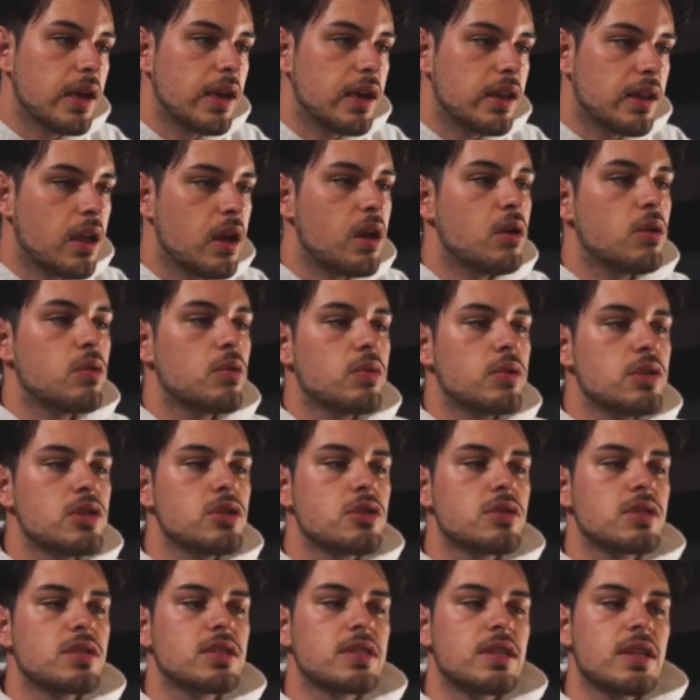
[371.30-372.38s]
And now we
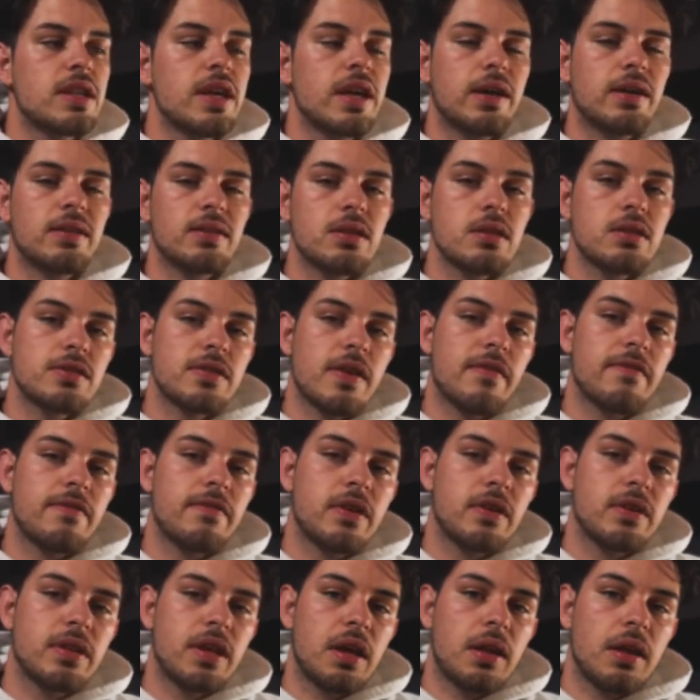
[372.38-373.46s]
should select
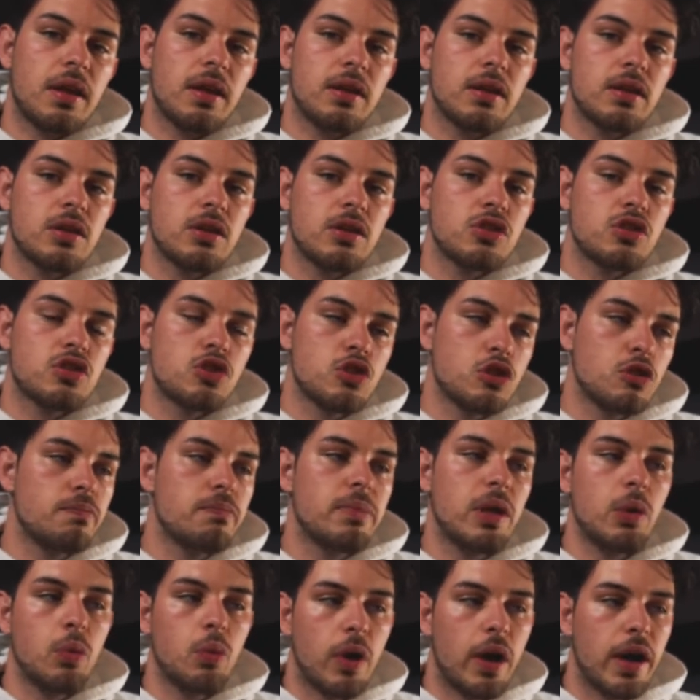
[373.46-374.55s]
something that should
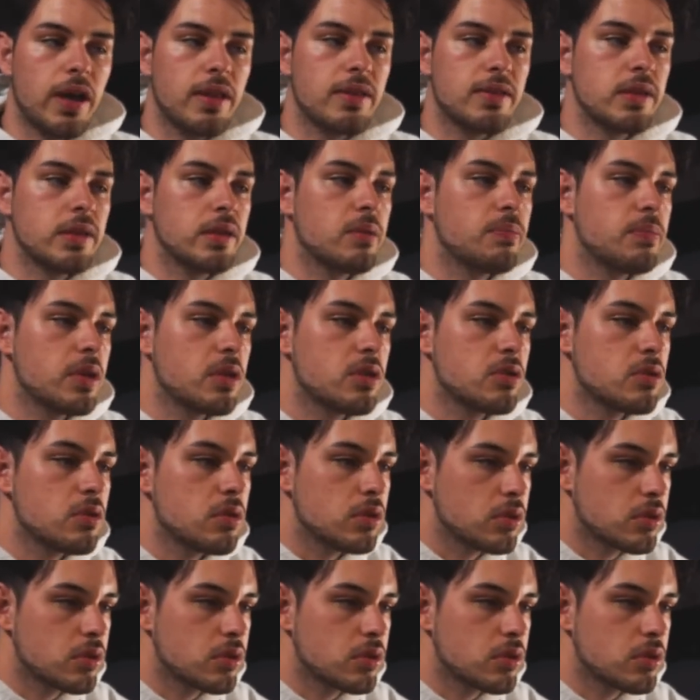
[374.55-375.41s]
be white in the picture.